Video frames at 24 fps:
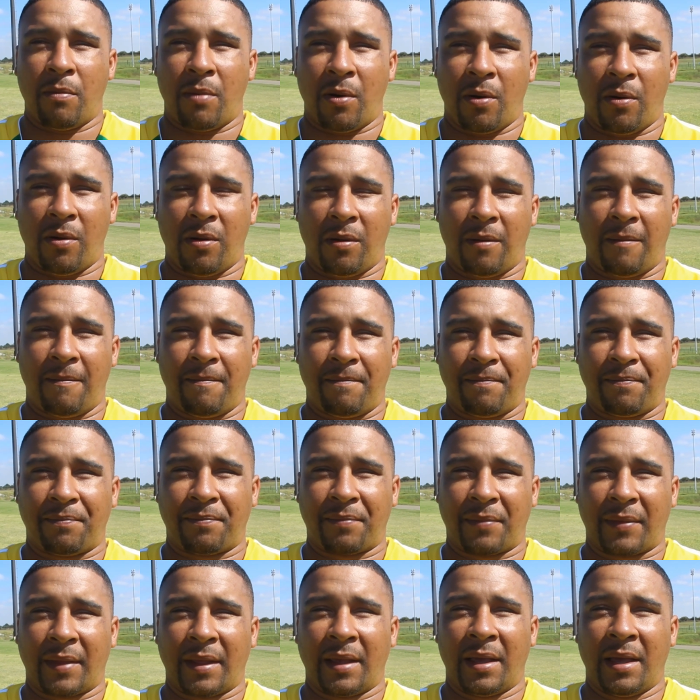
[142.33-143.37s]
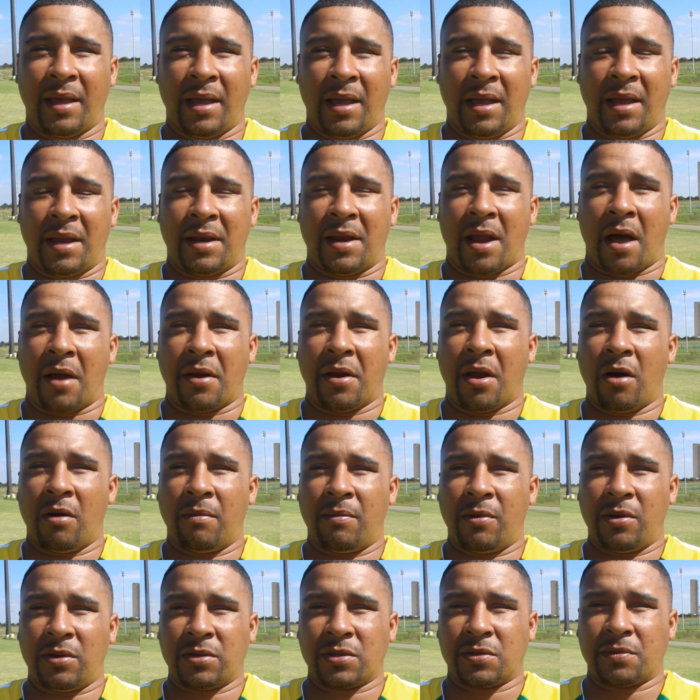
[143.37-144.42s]
ball. Now, no
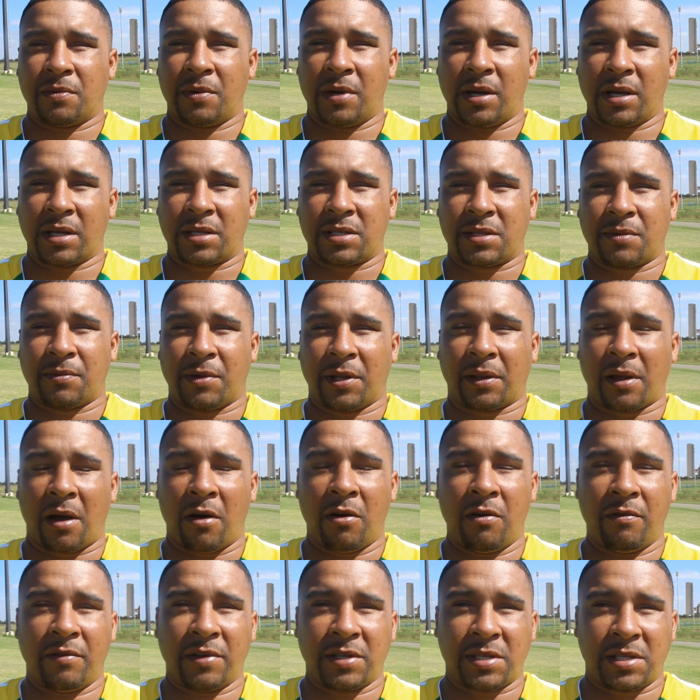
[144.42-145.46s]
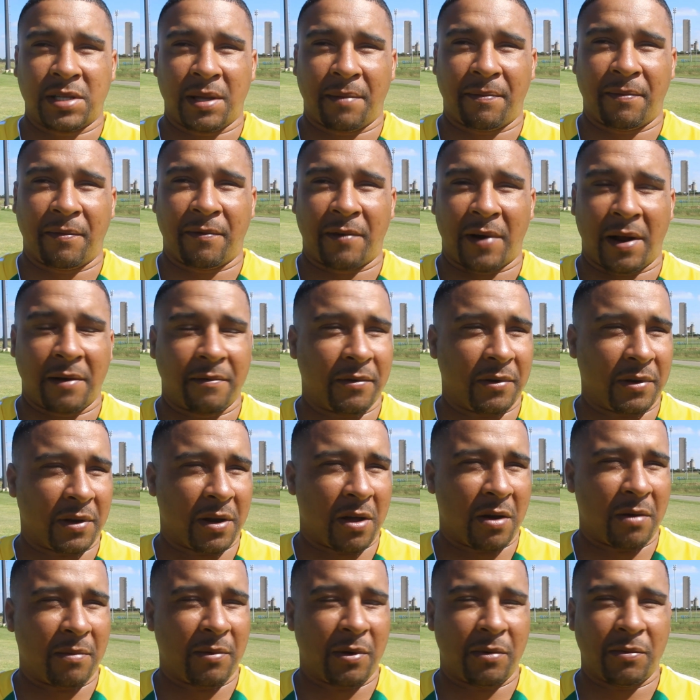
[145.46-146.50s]
balls works with overstep, front foot
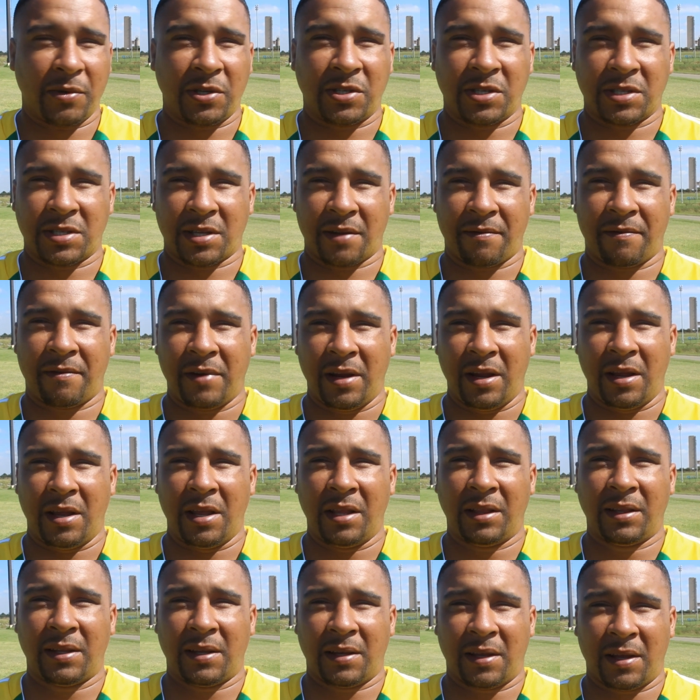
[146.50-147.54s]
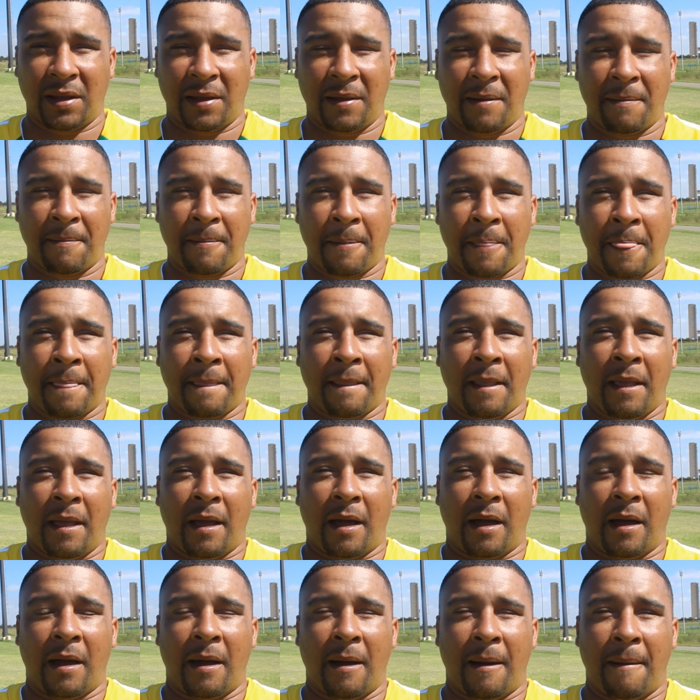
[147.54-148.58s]
no ball, which is a free hit.
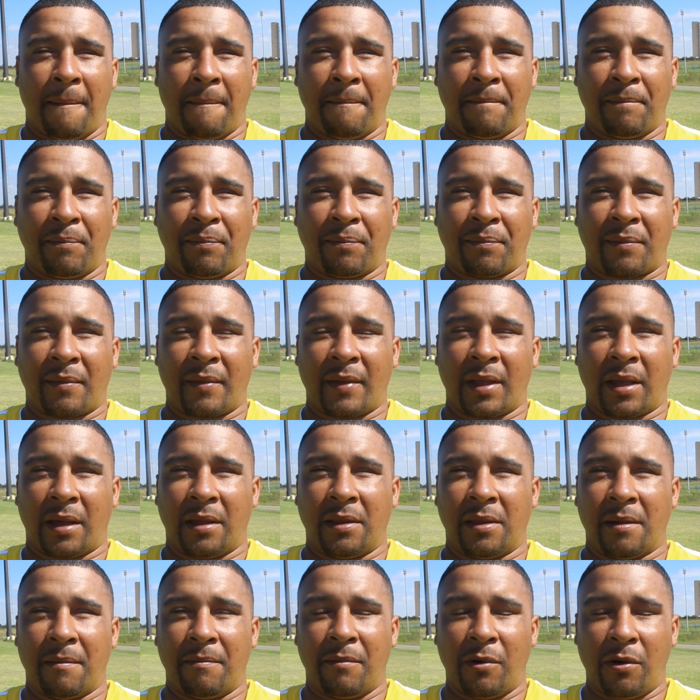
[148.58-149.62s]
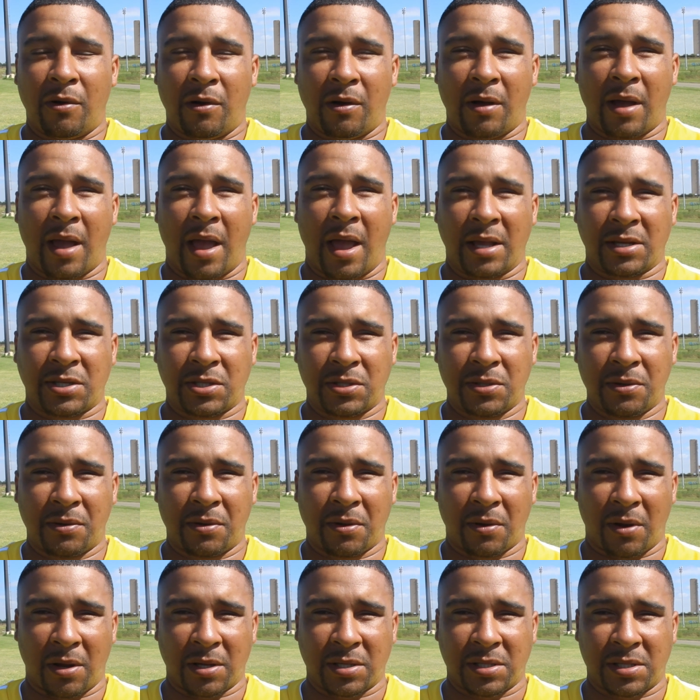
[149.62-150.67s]
The ball has to
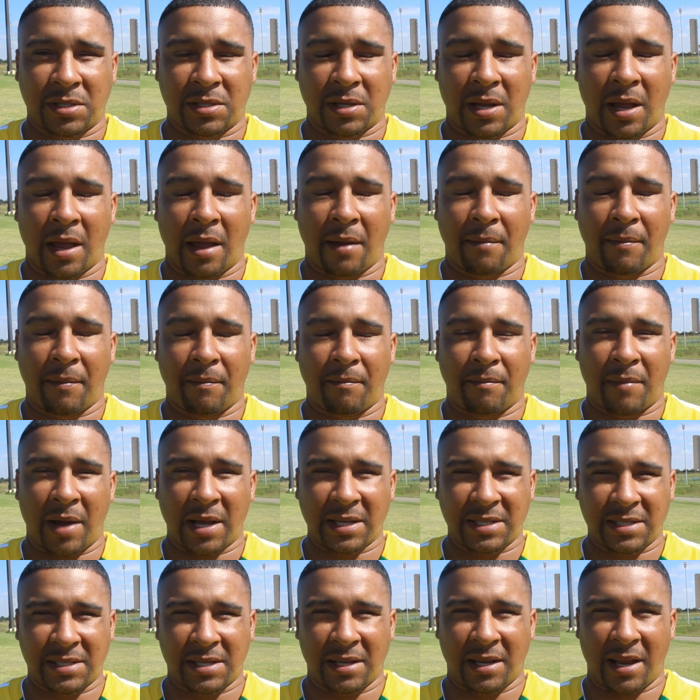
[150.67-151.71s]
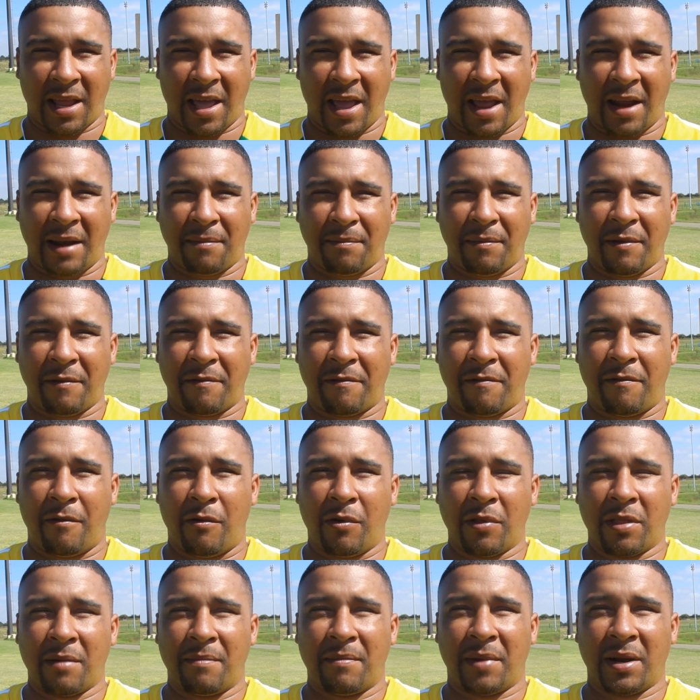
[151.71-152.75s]
must land
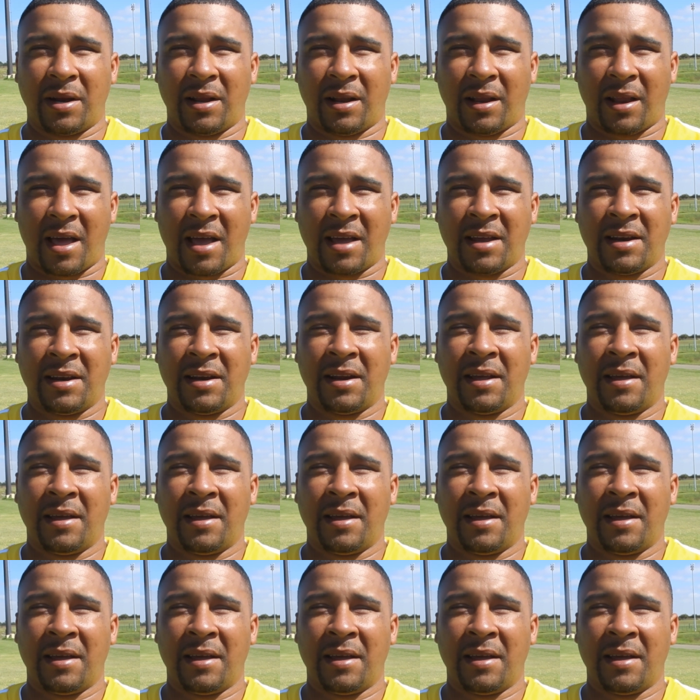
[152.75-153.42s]
before the middle line.